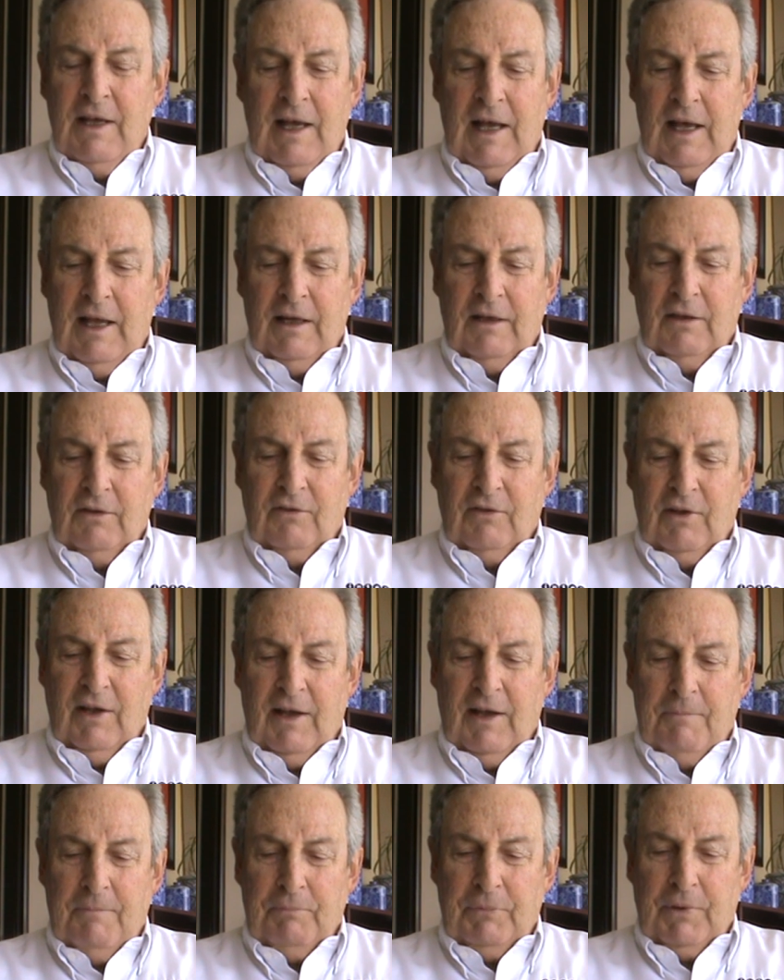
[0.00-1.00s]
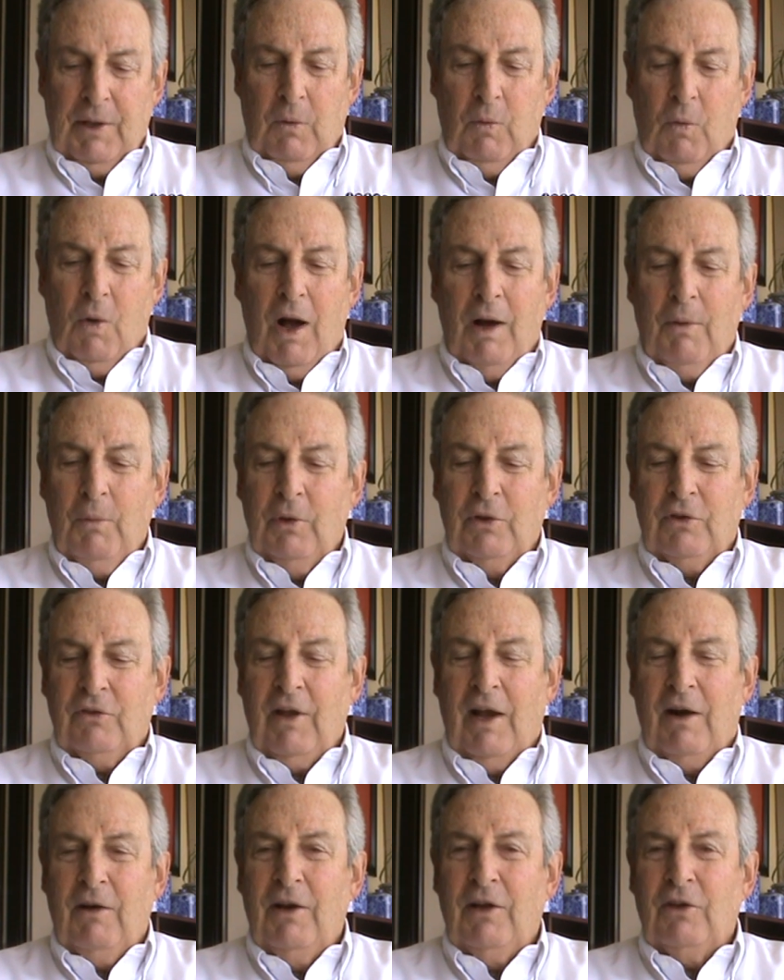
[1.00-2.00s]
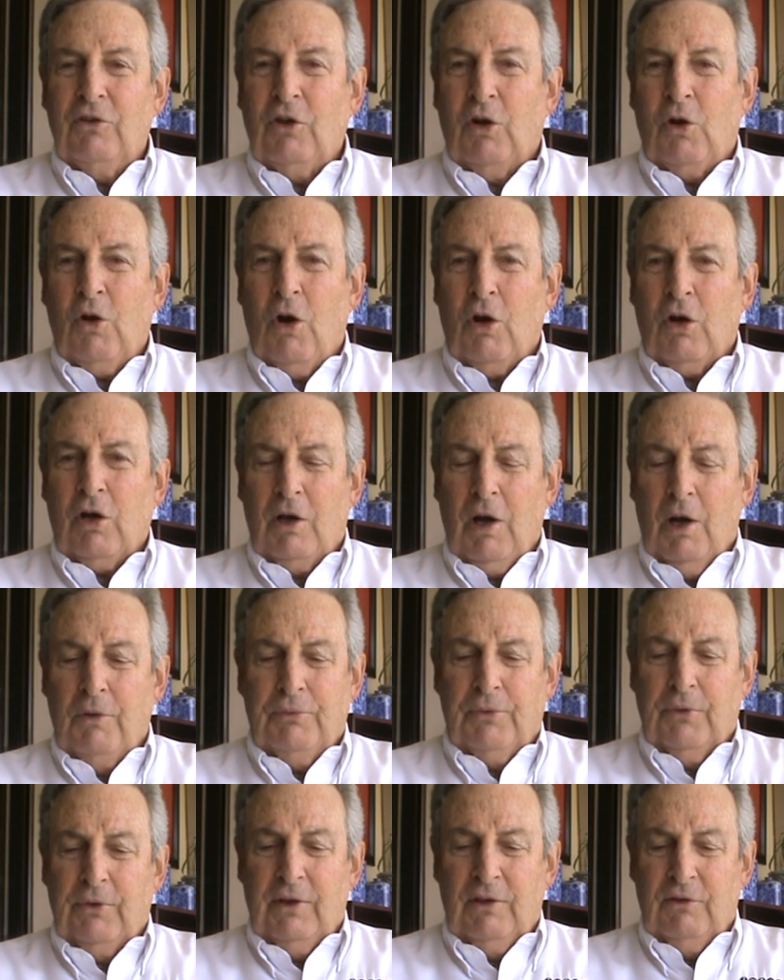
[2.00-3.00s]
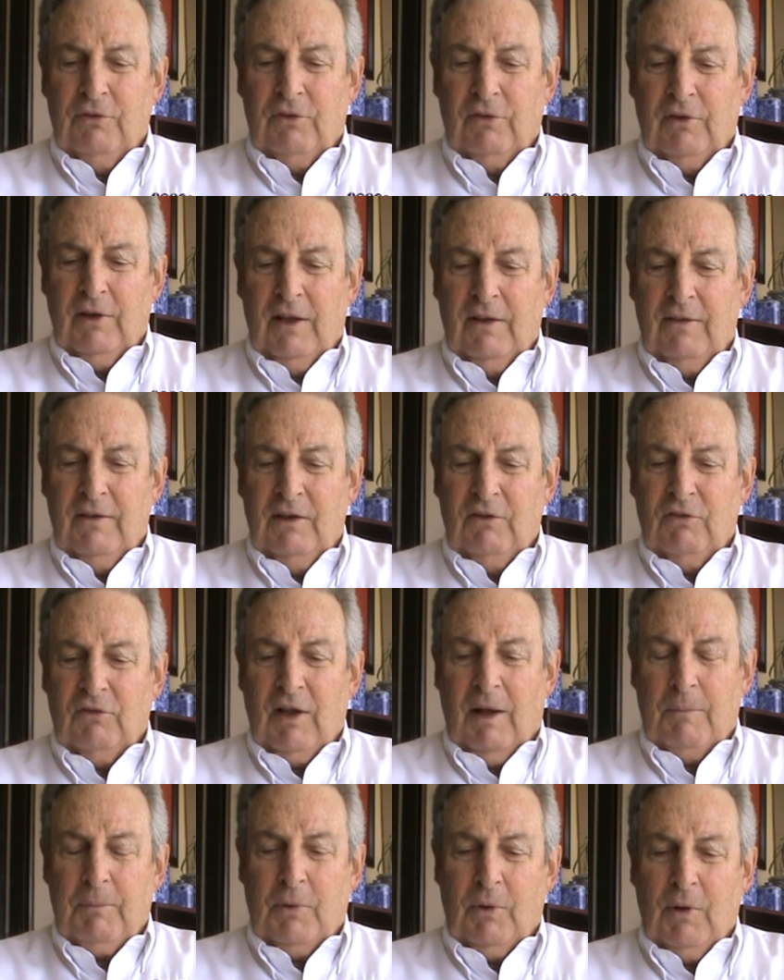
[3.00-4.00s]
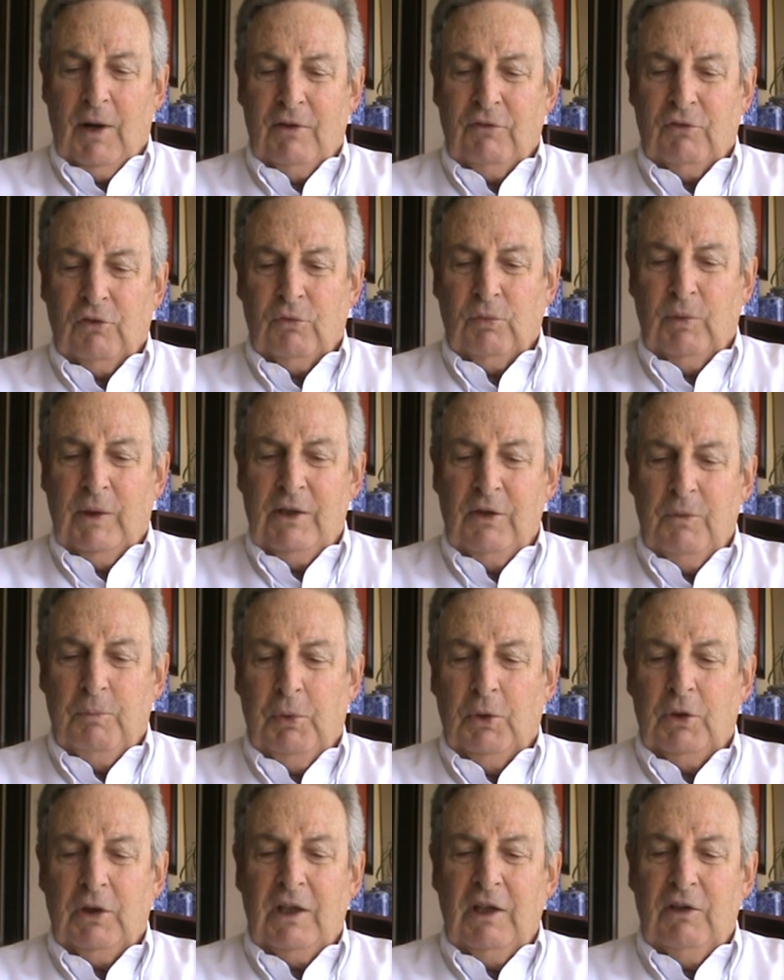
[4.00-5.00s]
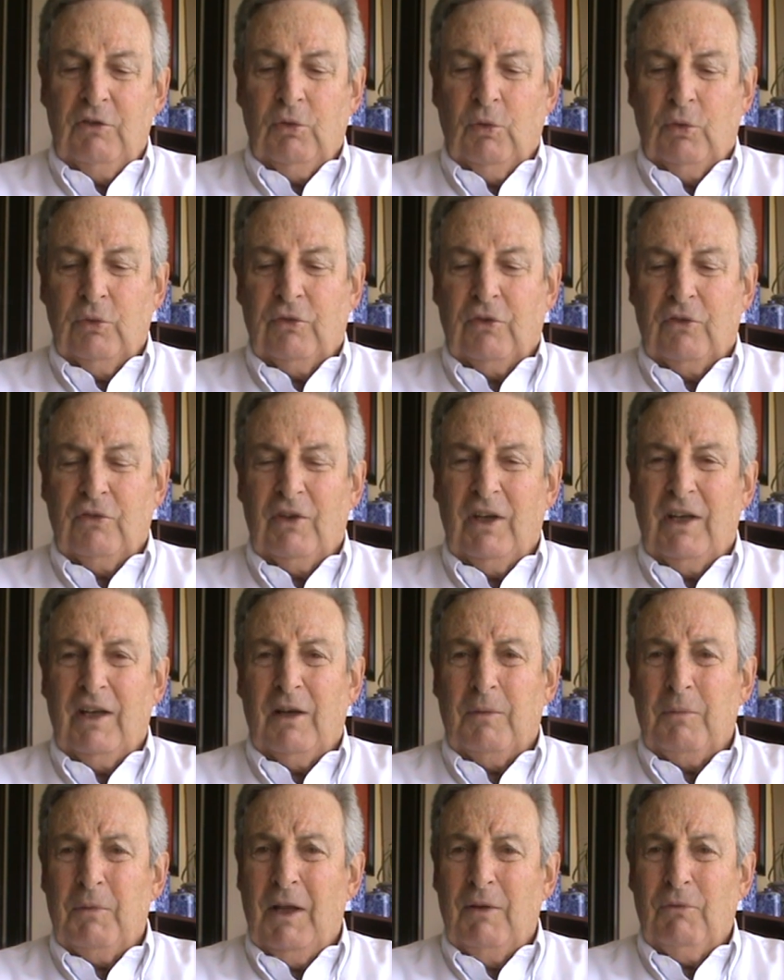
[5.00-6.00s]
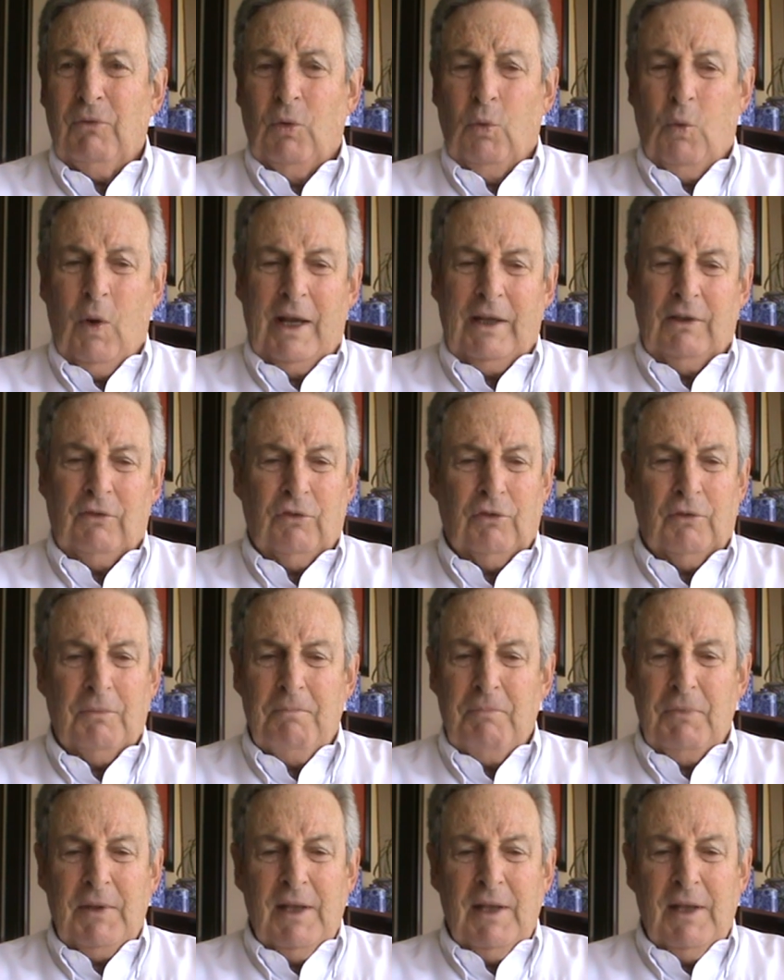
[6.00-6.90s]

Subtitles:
And why would Terry and de Kock go for these type of races when you put these horses in at level weights?